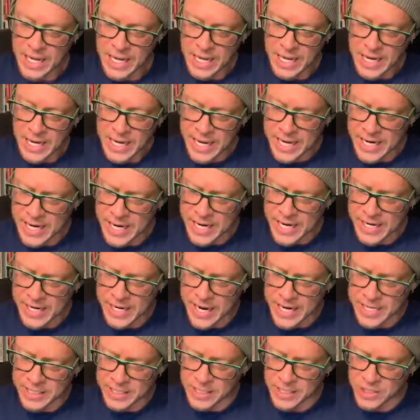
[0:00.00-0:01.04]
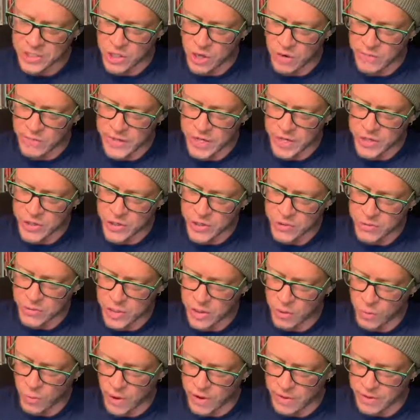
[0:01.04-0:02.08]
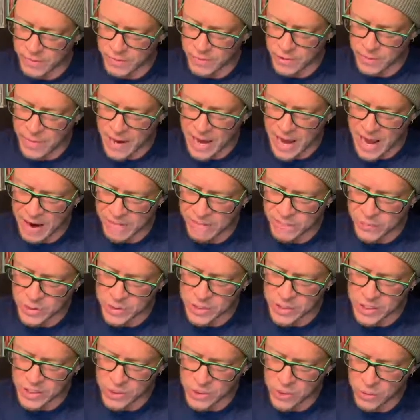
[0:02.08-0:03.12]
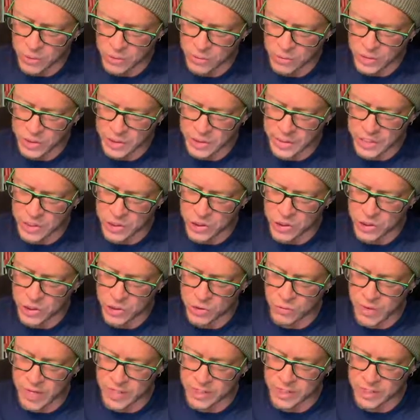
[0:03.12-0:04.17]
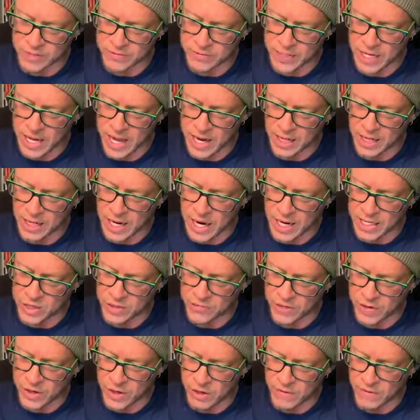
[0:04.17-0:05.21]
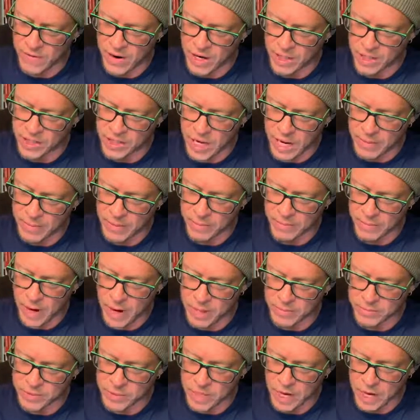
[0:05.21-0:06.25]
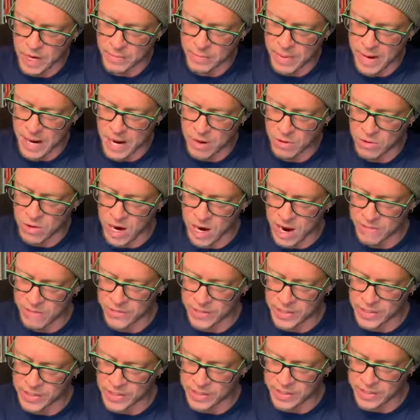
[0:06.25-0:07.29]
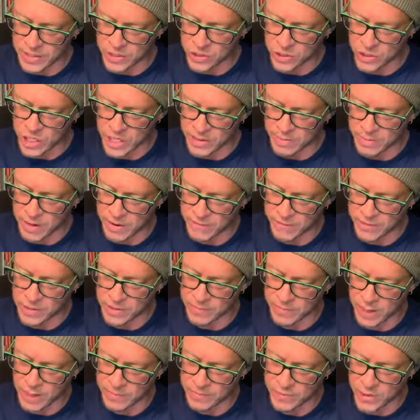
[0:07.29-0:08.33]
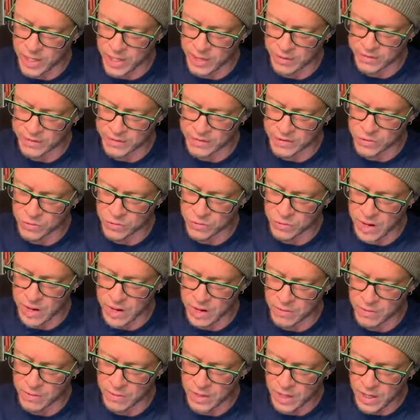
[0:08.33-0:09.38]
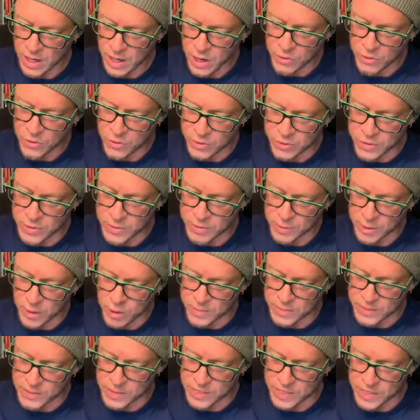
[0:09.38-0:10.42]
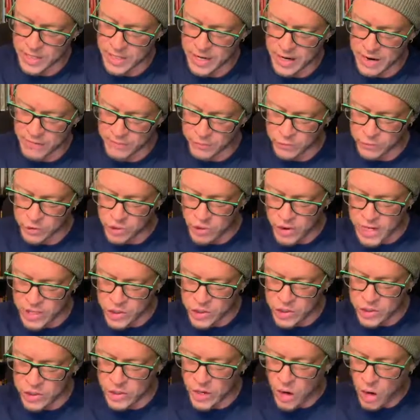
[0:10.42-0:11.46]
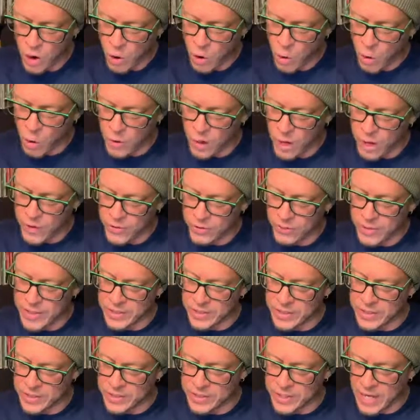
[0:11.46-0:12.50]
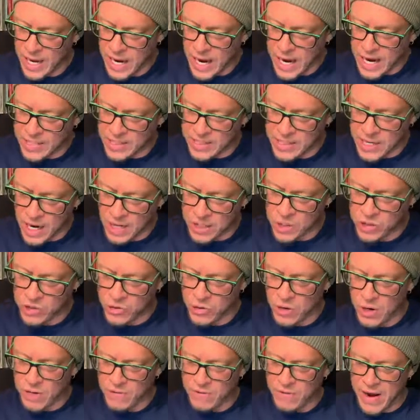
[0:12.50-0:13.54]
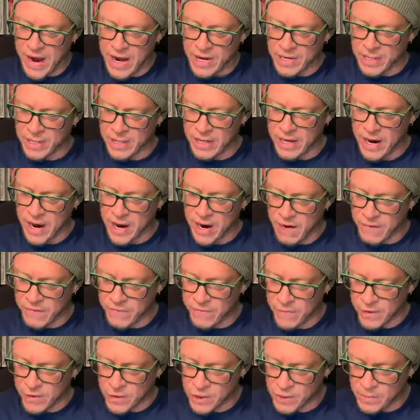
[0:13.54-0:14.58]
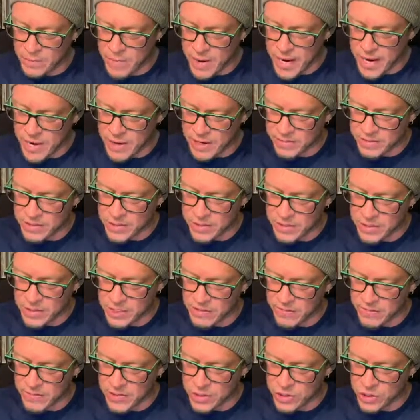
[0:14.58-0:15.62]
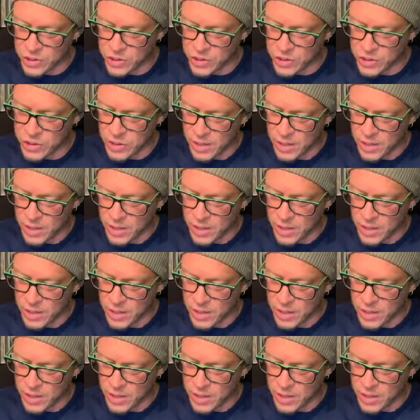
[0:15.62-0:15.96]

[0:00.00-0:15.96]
In any case, the Soviet Union, whether from adverse internal conditions, rest of satellites, fear of our atomic bomb stockpile, confidence in the achievement of its objectives through diplomacy and infiltration, or other reasons, has not struck violently at our first bait of 6 divisions.